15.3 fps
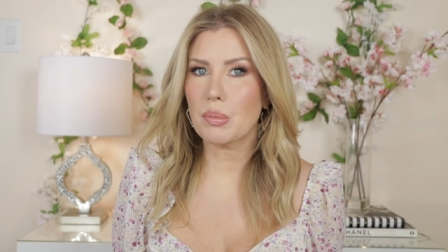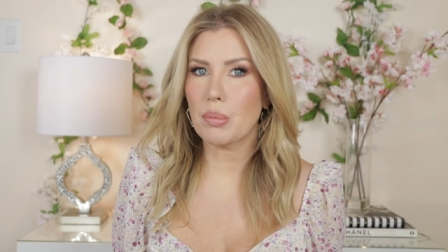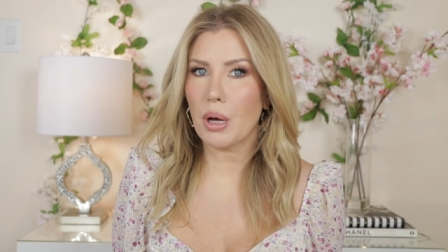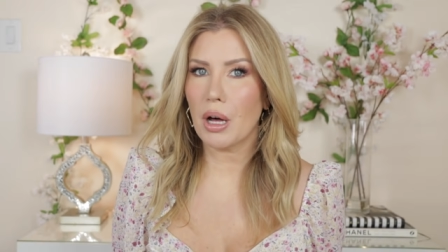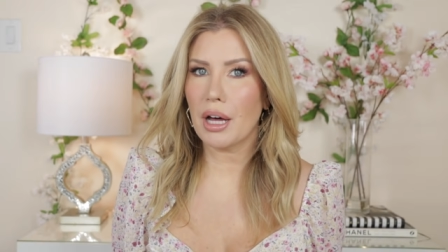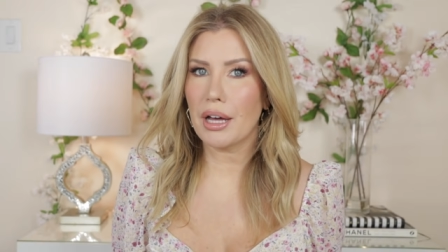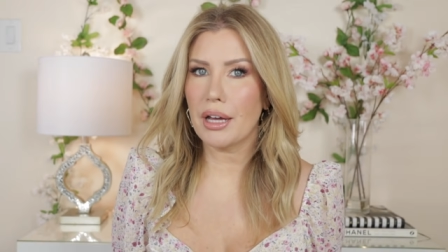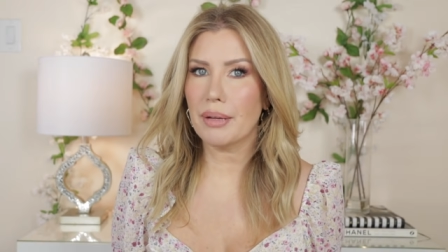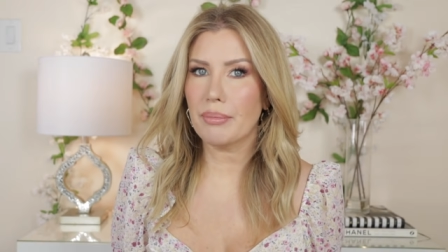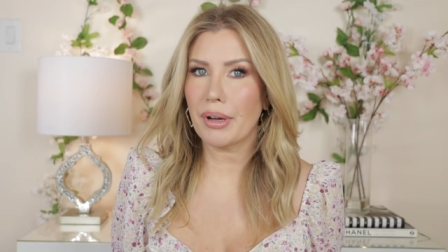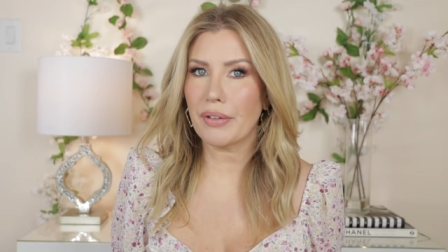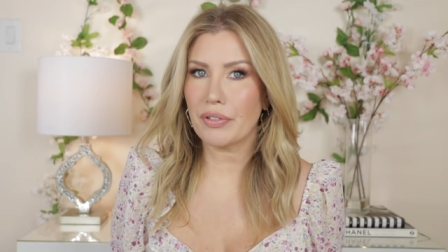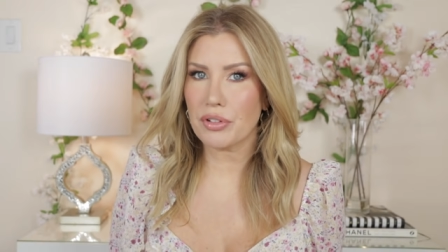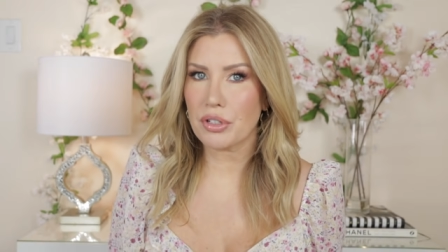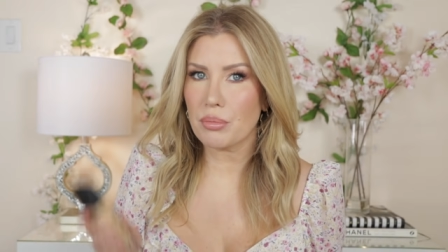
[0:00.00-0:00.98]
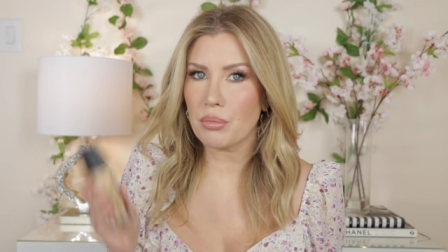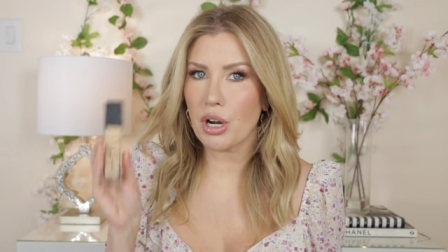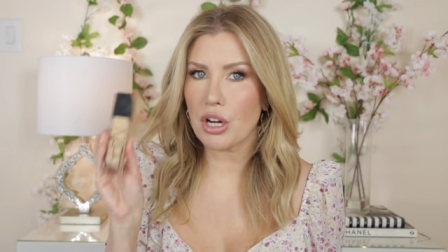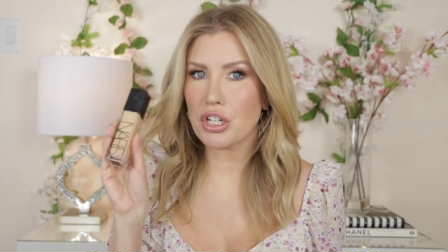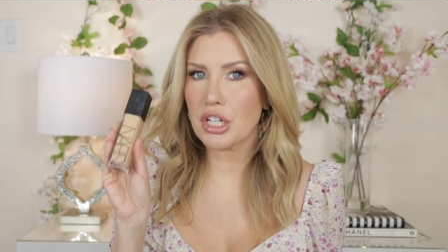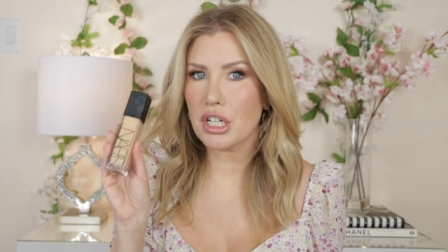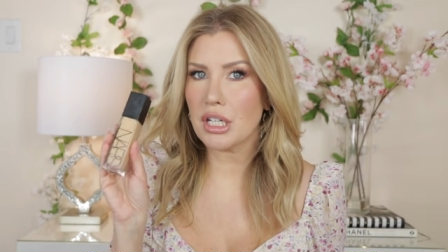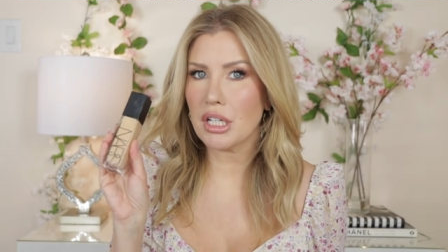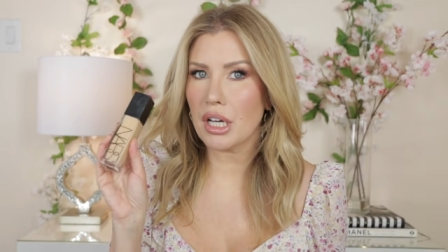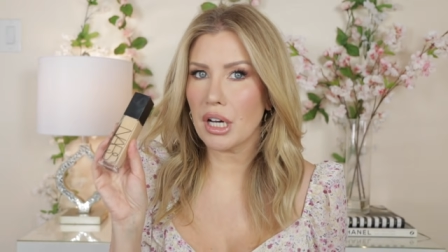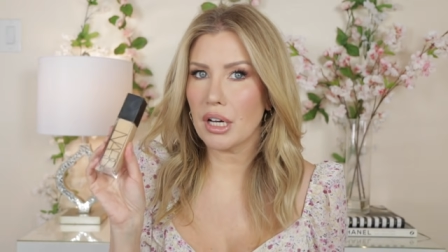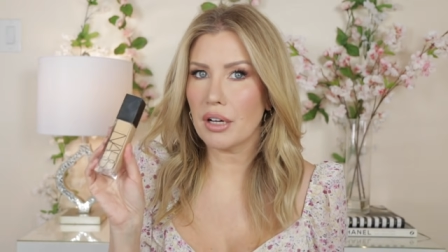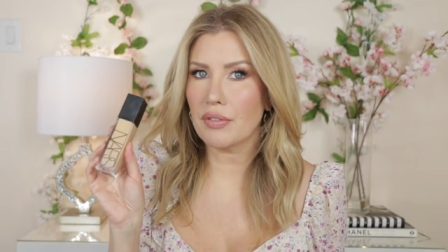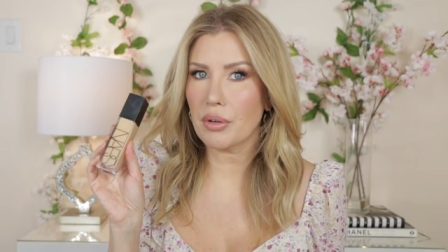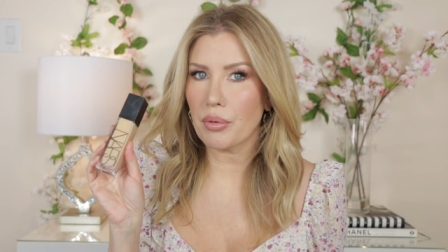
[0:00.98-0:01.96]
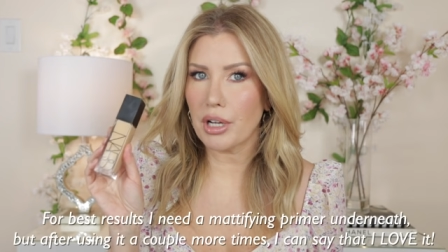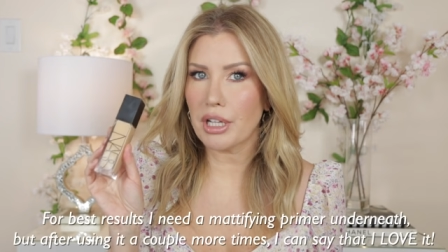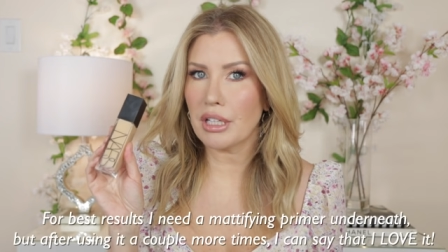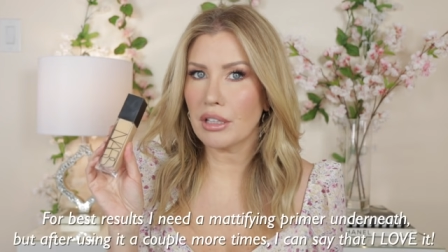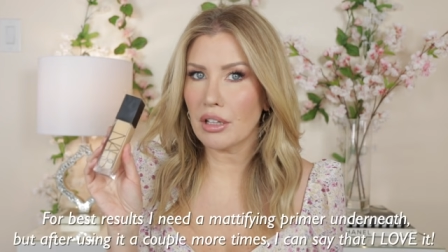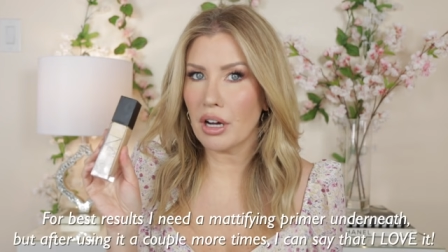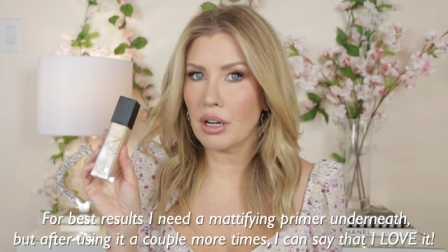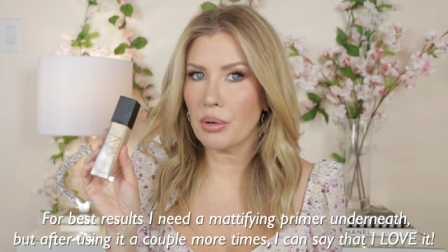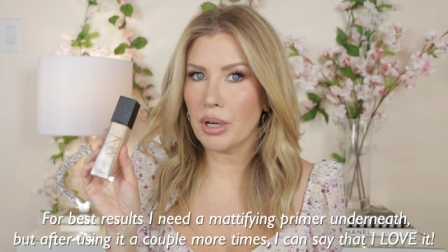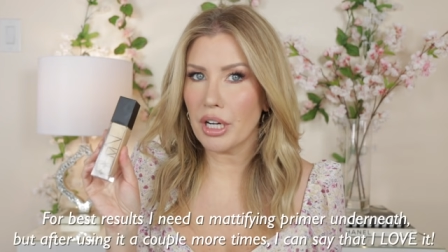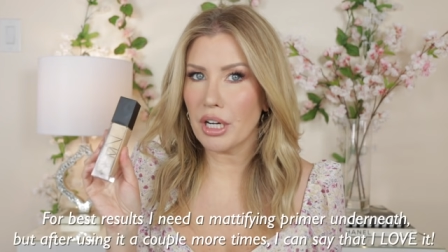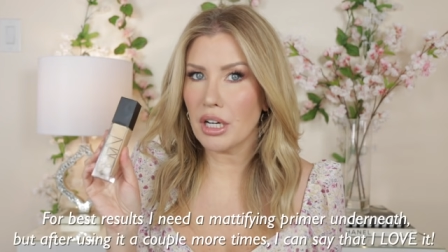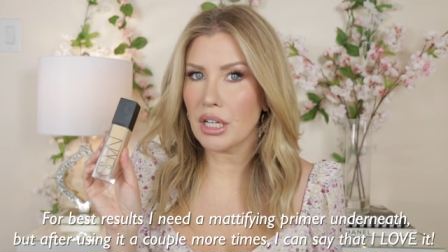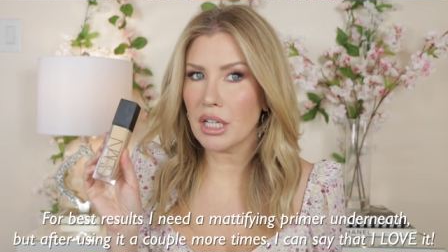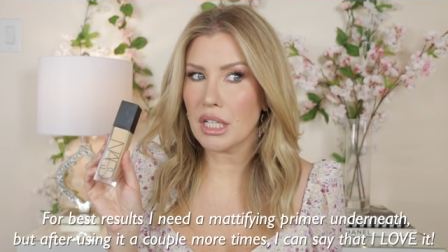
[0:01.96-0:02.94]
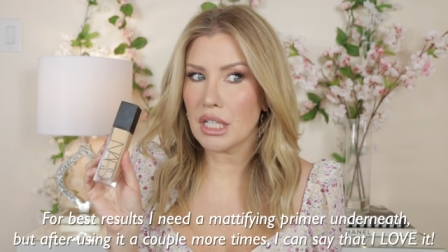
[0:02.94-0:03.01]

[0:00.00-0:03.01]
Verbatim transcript: but my first impression of the Radiant Longwear